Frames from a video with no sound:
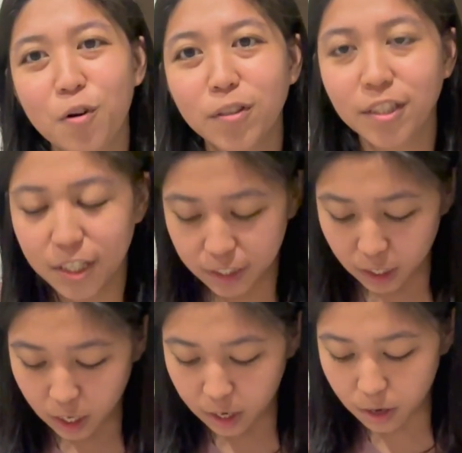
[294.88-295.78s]
course, there's a
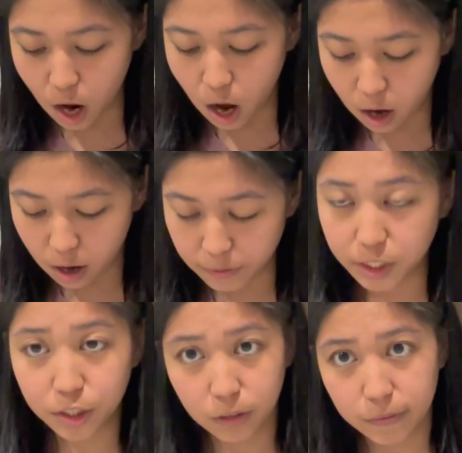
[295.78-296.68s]
lot of
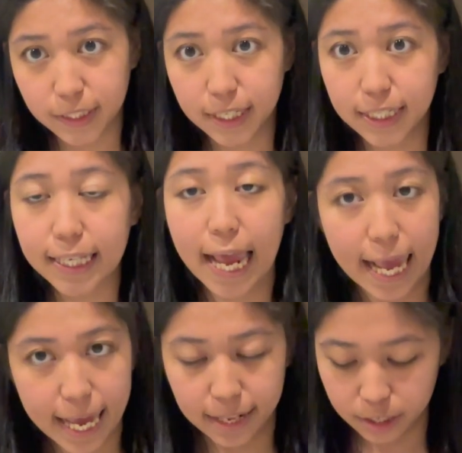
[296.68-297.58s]
services
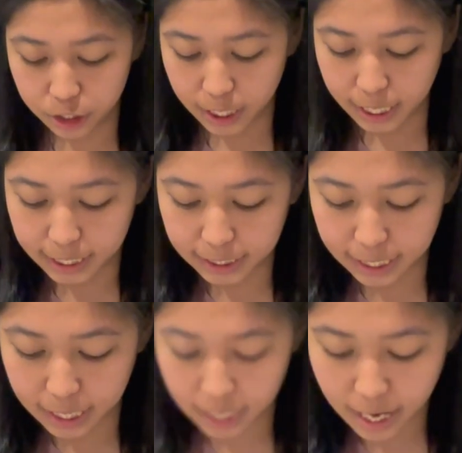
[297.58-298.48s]
in the
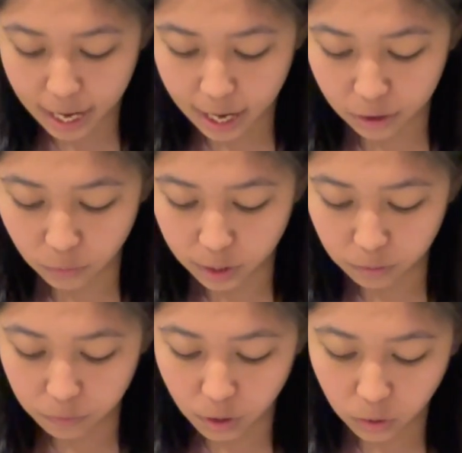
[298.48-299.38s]
Shinkansen, and one
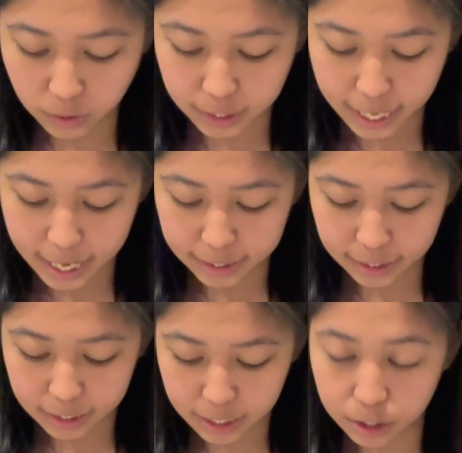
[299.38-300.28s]
of those is the